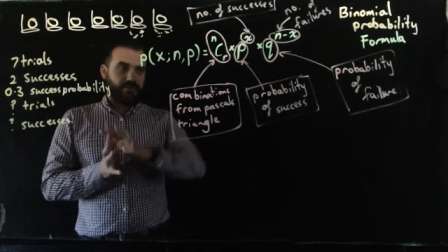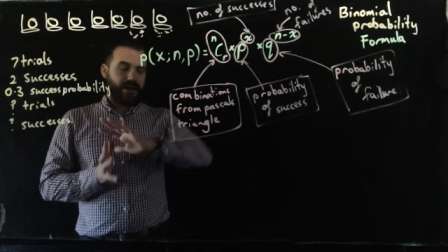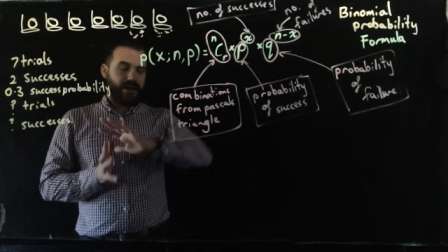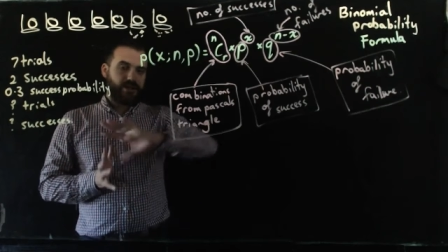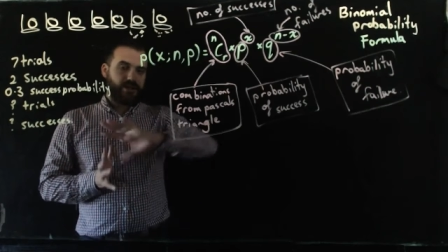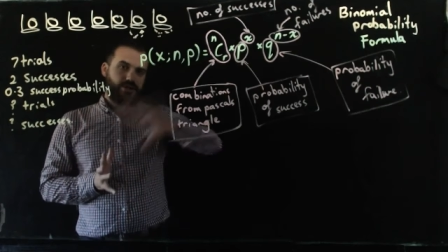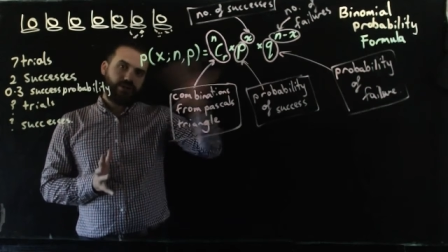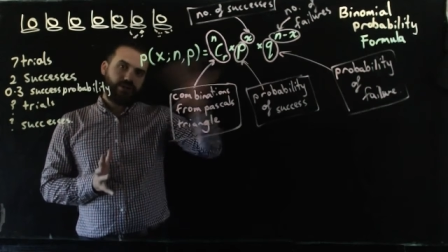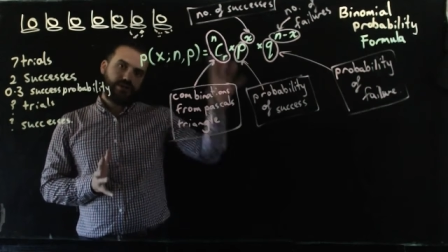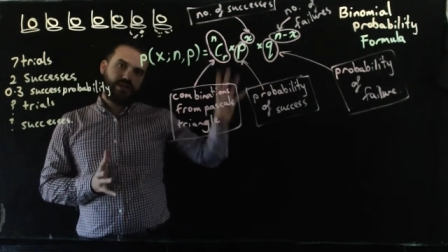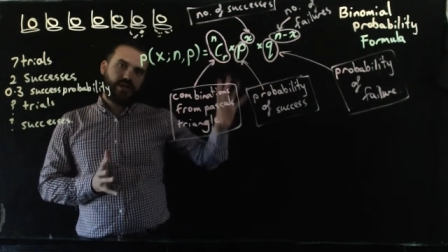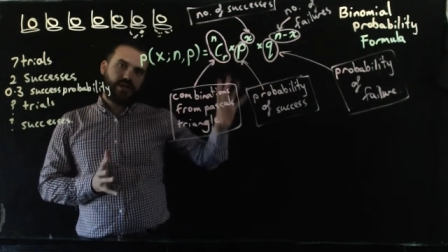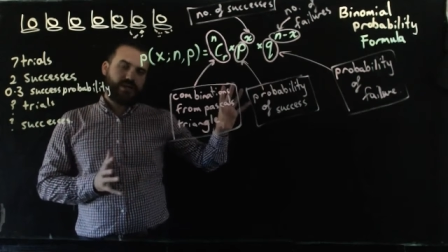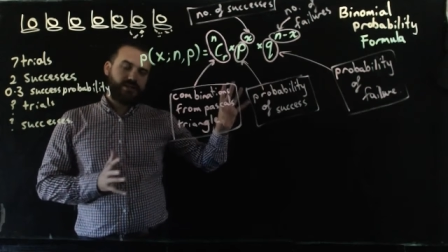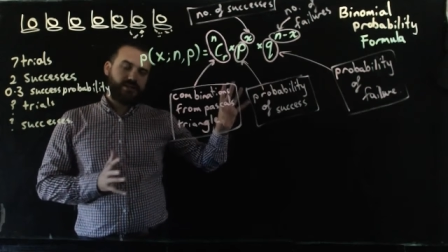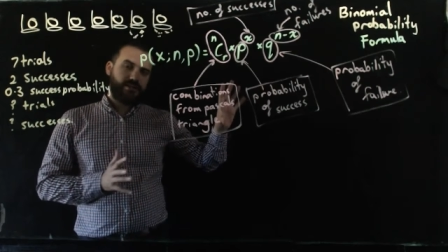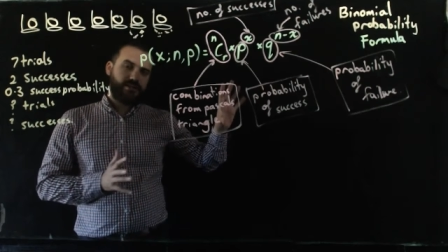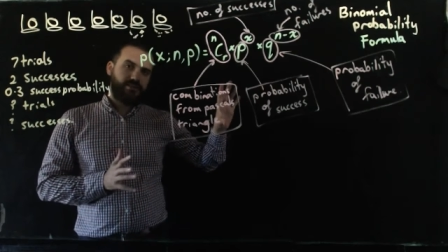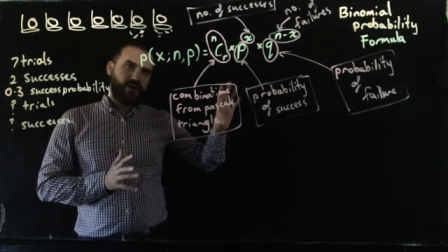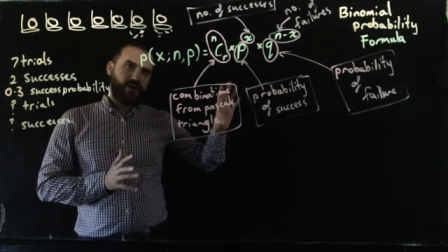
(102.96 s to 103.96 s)
make sure you
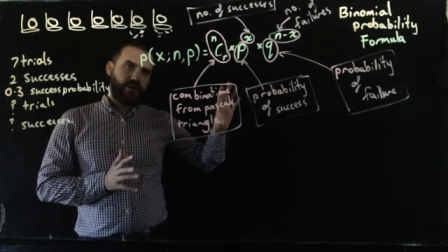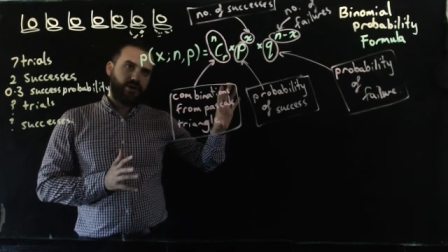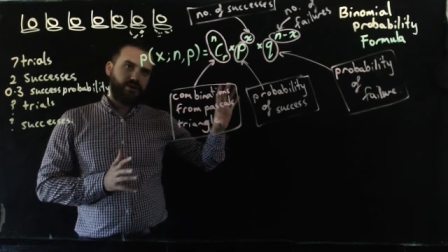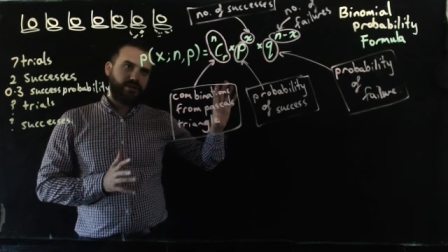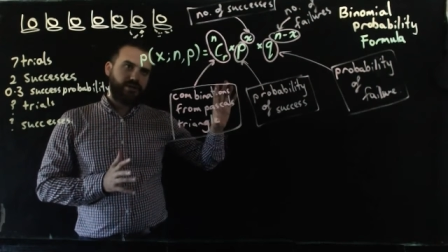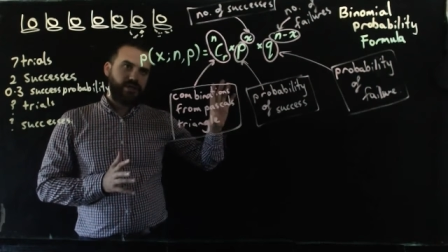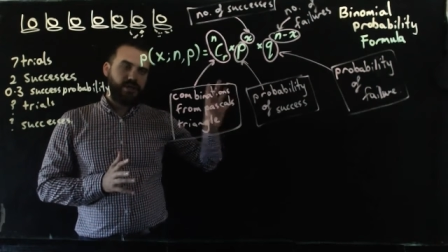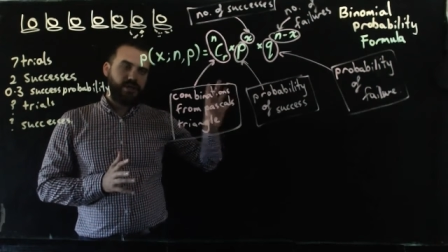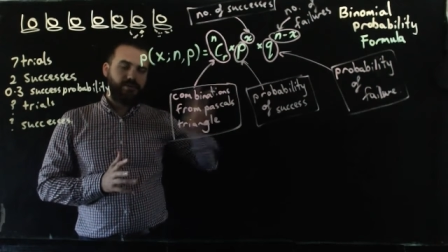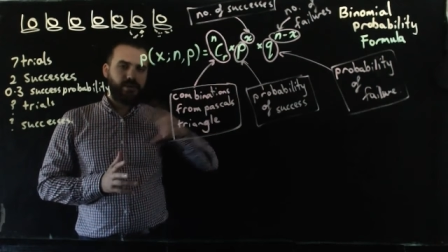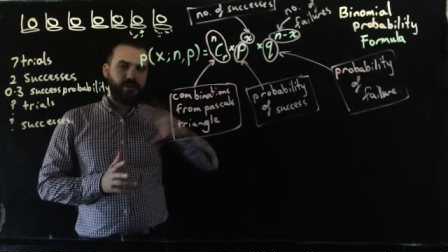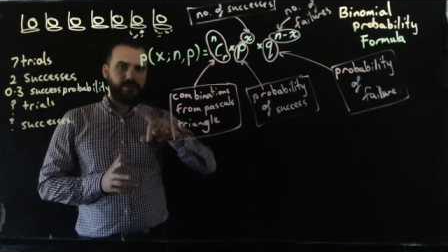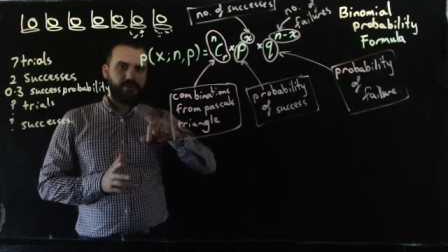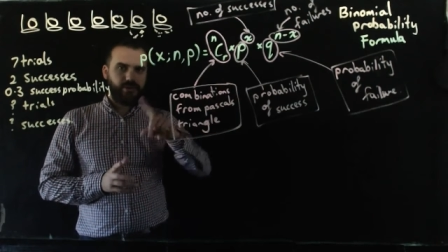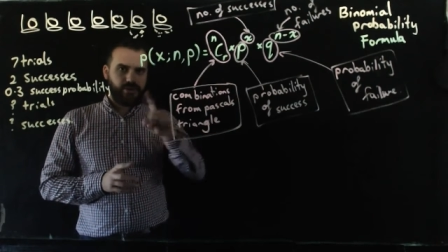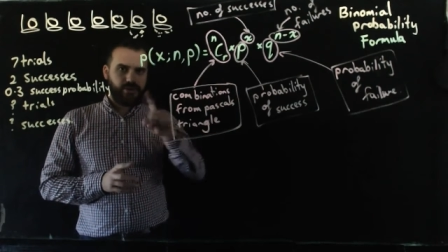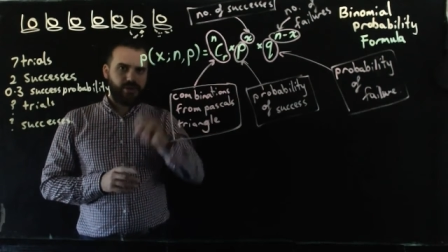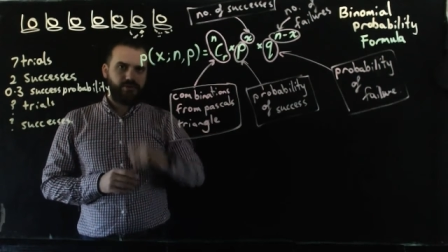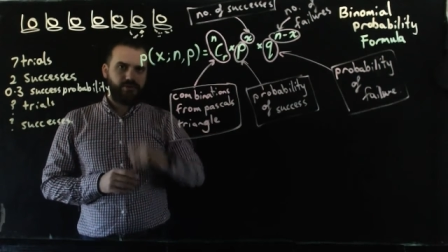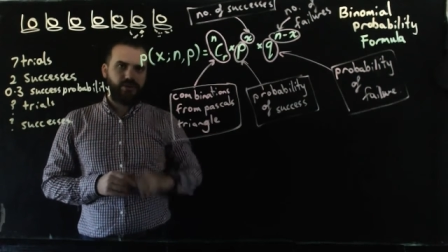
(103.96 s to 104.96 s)
take some notes here, but I'm
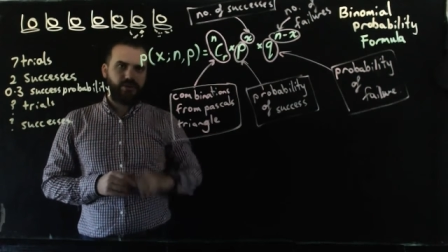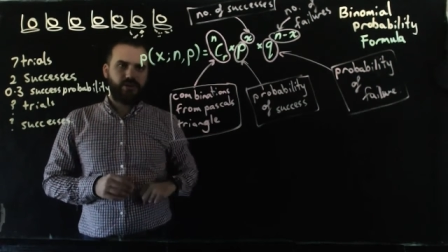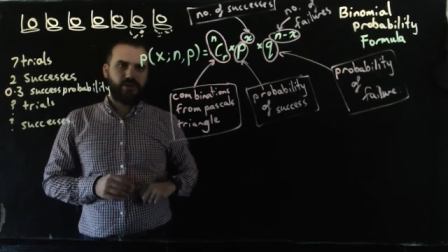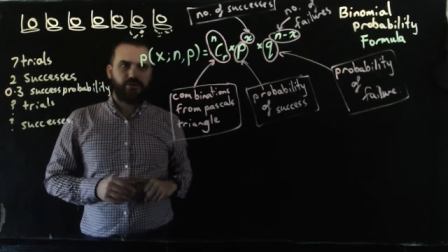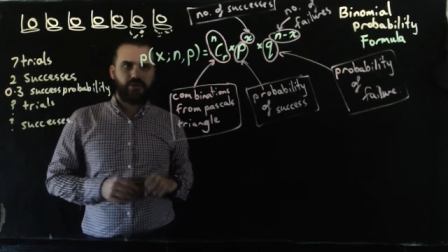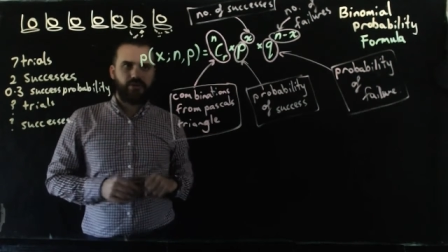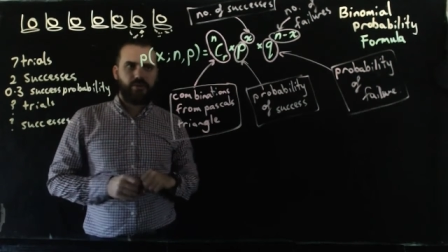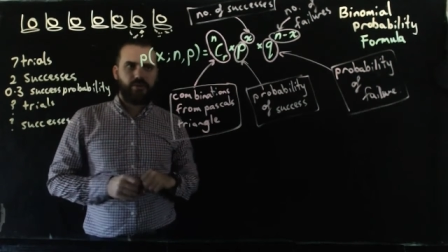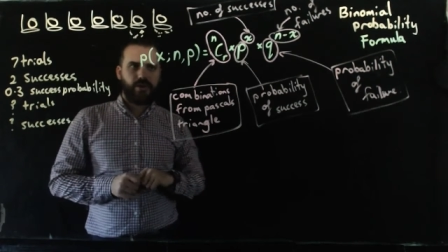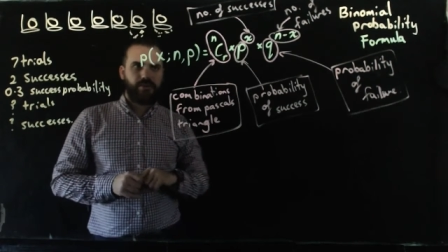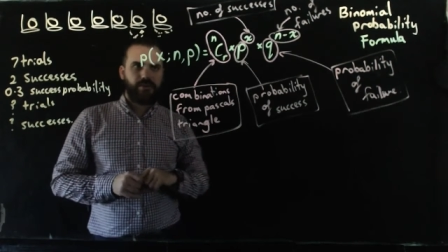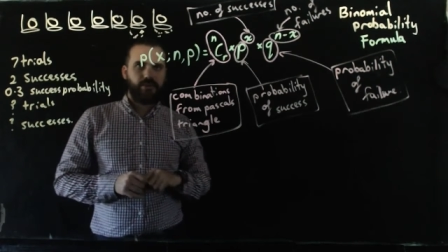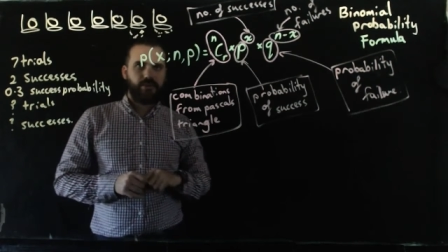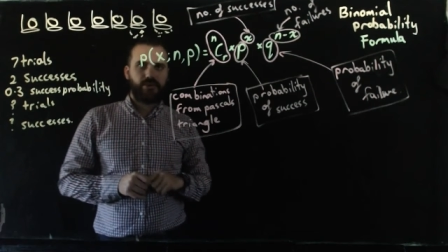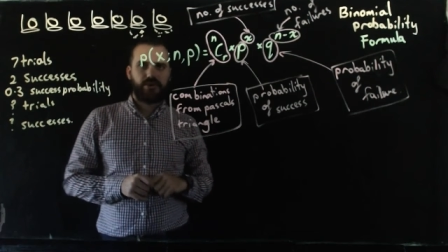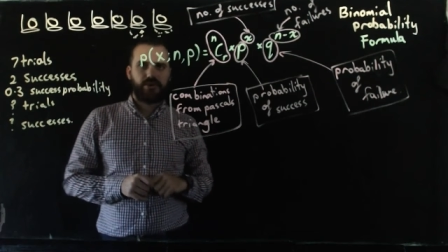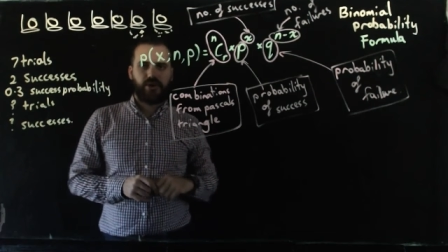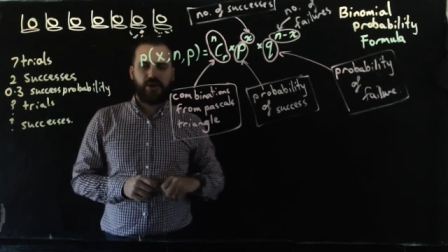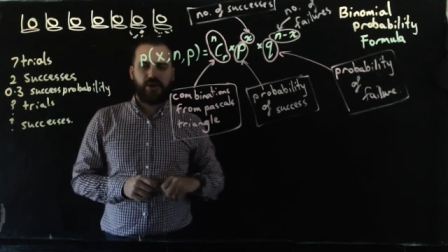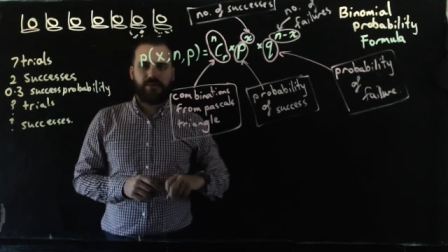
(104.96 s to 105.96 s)
just going to run through it one
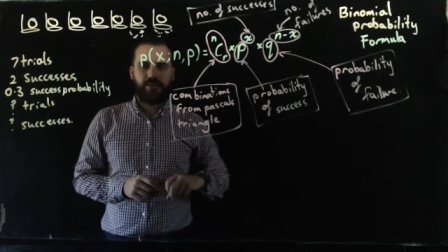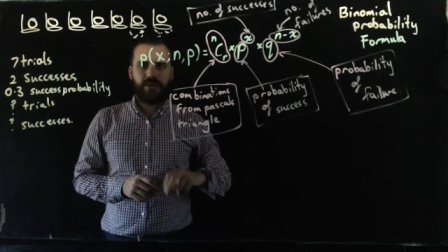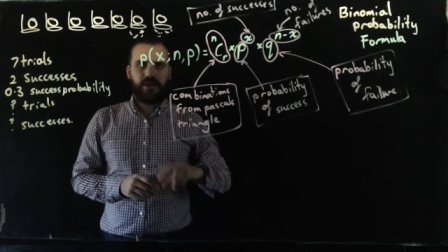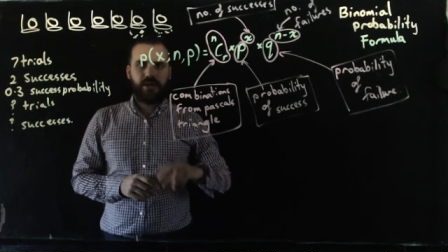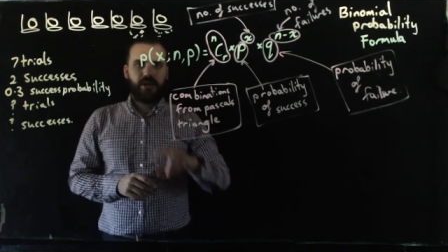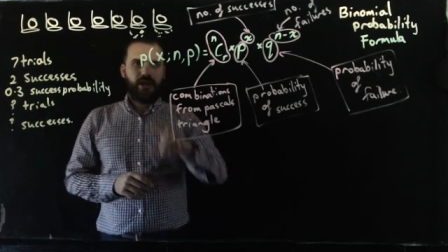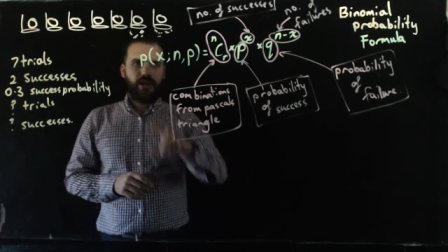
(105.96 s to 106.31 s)
more time.